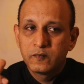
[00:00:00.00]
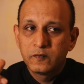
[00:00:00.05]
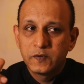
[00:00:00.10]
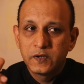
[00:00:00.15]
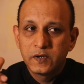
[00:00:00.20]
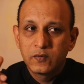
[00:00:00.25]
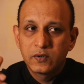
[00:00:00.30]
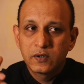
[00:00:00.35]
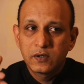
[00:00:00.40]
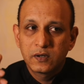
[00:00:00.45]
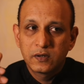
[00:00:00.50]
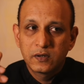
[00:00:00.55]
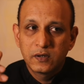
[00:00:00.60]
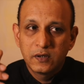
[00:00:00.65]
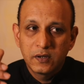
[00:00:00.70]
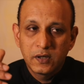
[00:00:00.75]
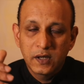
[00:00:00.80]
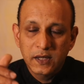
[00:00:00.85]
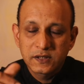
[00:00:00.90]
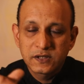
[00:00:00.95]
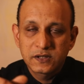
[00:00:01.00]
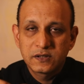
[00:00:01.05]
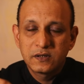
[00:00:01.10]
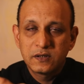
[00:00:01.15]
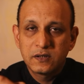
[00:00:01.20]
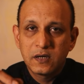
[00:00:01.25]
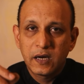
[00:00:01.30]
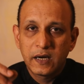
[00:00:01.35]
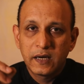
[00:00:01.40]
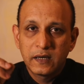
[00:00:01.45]
We're going to touch
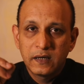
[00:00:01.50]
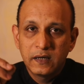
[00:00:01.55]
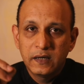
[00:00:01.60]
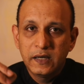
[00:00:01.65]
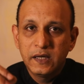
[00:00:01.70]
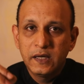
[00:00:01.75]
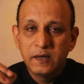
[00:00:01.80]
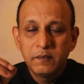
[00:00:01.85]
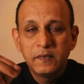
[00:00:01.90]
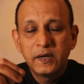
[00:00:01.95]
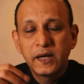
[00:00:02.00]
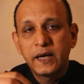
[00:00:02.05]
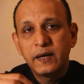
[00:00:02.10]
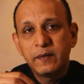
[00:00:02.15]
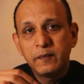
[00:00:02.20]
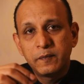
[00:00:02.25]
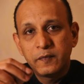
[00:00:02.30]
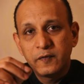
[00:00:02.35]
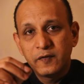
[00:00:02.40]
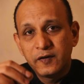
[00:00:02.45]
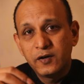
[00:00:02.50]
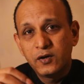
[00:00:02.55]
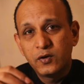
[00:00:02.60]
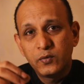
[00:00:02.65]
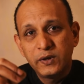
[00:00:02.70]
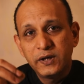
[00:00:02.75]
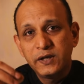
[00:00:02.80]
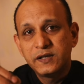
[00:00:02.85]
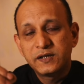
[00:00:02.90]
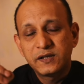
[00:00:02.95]
and deep dive
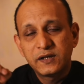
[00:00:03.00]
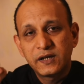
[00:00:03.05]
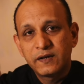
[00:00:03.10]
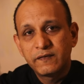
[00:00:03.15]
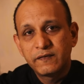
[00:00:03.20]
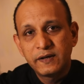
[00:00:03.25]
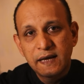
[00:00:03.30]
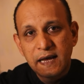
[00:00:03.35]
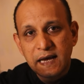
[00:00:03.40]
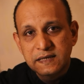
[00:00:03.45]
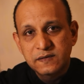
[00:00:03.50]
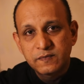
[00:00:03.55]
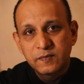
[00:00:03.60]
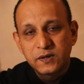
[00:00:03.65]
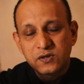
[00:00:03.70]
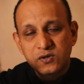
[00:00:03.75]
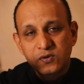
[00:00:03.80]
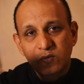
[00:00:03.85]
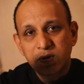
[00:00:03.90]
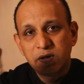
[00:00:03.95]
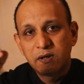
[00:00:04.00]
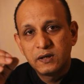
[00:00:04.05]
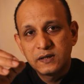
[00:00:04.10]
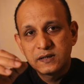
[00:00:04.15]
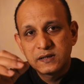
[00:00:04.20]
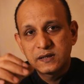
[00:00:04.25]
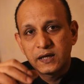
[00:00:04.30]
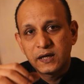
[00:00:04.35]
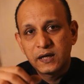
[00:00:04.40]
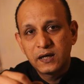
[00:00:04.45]
into each and every aspect to
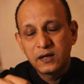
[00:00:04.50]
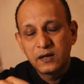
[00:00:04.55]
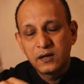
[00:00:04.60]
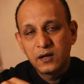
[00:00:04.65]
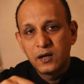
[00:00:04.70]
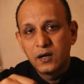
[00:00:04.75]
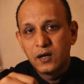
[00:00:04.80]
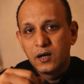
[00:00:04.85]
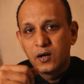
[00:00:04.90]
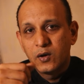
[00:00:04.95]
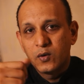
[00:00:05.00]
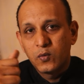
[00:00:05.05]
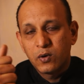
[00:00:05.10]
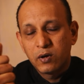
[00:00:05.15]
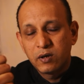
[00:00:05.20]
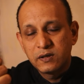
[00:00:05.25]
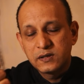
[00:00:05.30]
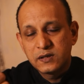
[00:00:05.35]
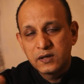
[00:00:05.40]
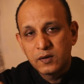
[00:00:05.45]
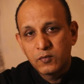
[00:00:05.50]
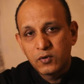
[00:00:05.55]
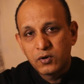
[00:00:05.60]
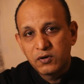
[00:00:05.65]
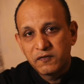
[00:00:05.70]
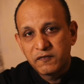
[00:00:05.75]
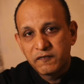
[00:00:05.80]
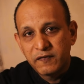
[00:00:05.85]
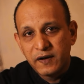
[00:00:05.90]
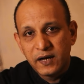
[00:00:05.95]
understand what is the
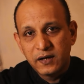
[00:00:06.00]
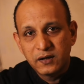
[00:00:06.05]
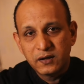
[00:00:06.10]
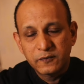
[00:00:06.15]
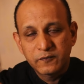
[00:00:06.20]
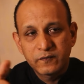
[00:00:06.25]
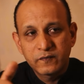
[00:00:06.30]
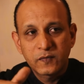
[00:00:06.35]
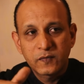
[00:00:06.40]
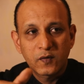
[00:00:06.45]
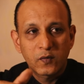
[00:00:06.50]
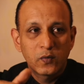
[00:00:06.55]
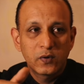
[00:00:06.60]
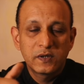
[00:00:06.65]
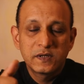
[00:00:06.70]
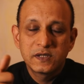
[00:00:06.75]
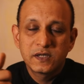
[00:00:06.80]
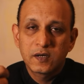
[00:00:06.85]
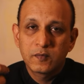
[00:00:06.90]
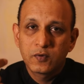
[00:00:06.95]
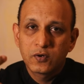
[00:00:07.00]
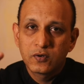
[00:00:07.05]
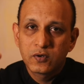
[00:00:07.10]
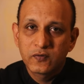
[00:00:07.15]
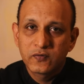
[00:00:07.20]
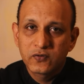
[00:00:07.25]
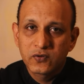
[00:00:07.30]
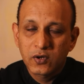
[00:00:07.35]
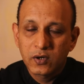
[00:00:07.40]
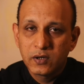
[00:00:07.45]
amount of fat, what is the amount
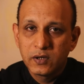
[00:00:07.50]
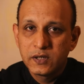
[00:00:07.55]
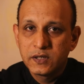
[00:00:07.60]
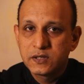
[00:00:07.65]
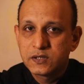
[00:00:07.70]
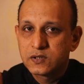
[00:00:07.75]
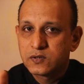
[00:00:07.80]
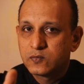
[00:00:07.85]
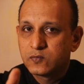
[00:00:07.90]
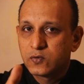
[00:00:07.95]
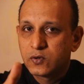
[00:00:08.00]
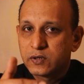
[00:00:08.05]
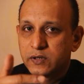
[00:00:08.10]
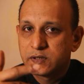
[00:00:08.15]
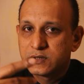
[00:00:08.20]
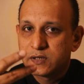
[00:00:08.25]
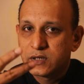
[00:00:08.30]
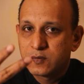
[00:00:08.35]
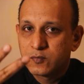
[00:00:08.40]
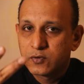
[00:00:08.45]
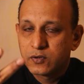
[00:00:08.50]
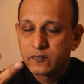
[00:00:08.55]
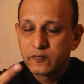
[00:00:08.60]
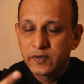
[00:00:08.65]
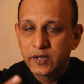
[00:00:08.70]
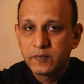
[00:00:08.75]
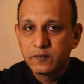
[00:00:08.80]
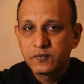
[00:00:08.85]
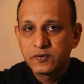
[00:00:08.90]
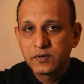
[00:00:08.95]
of solids, what is the amount of
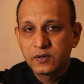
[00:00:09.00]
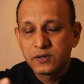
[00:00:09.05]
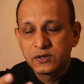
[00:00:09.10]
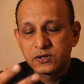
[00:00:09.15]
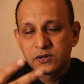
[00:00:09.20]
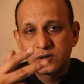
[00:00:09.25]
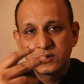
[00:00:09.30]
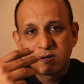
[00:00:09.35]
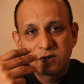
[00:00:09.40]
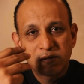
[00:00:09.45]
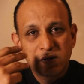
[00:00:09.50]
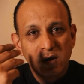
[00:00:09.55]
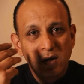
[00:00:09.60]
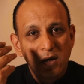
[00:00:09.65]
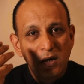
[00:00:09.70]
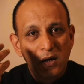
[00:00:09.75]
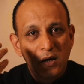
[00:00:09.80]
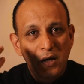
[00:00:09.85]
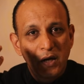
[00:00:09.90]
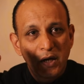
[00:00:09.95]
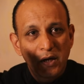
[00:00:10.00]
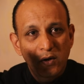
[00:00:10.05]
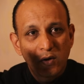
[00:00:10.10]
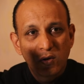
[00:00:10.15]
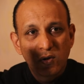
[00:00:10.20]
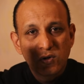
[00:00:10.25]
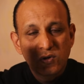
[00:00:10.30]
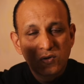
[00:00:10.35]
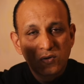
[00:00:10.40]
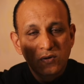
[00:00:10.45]
temperatures, and
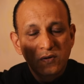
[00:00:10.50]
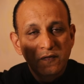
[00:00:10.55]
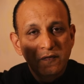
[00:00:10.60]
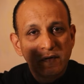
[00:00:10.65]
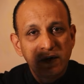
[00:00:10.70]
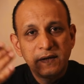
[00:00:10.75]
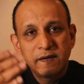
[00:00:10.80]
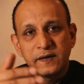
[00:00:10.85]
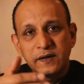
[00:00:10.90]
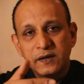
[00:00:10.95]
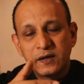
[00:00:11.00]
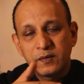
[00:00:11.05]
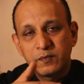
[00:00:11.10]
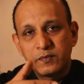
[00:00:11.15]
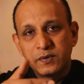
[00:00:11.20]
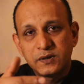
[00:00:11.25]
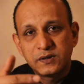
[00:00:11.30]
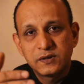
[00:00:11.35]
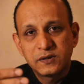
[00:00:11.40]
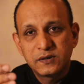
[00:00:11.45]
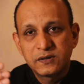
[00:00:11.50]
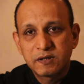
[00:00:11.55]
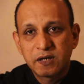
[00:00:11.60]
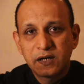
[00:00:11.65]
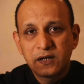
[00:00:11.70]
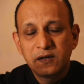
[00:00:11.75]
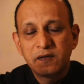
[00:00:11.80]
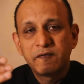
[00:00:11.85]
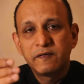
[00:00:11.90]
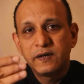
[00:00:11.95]
also the freezing temperatures
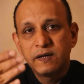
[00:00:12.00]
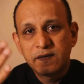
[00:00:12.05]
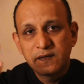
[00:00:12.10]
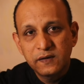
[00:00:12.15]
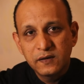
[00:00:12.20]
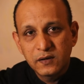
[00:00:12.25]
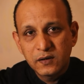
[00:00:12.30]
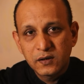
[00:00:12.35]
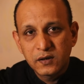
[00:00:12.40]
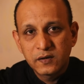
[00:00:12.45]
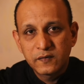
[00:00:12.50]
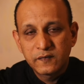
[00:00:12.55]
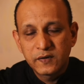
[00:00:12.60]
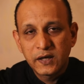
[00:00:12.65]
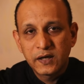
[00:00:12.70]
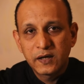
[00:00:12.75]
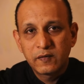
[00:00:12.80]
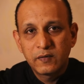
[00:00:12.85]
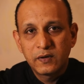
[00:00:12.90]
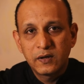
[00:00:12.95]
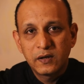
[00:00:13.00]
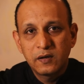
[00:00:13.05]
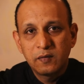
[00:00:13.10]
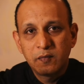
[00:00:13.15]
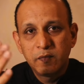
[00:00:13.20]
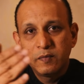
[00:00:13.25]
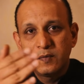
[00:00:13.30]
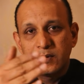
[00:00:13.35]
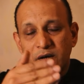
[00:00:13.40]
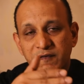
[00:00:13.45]
and the freezing curve that will
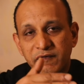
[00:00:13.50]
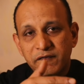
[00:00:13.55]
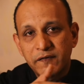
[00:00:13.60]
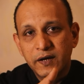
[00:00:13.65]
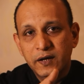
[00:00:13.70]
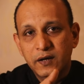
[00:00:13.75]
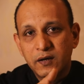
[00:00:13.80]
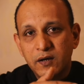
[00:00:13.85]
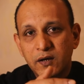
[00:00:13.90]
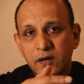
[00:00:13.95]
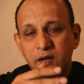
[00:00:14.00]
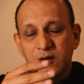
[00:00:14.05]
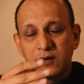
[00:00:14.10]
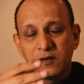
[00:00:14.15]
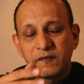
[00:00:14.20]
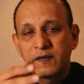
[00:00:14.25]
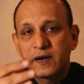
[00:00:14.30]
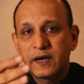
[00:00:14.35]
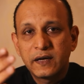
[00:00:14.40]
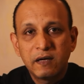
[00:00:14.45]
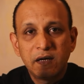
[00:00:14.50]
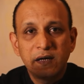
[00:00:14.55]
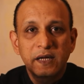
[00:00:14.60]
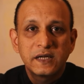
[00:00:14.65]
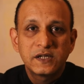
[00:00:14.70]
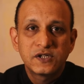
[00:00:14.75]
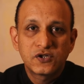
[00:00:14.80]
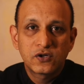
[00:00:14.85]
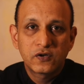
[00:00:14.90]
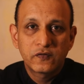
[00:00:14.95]
affect the final
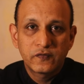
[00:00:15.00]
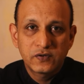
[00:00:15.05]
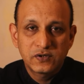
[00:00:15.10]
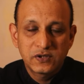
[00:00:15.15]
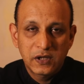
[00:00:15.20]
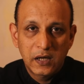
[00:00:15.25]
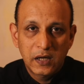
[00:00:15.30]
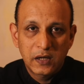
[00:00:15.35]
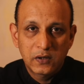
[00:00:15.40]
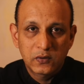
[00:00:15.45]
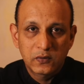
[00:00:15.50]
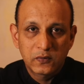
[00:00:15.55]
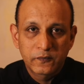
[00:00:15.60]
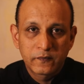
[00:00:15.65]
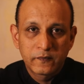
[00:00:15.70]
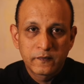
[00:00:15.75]
texture of your gelato.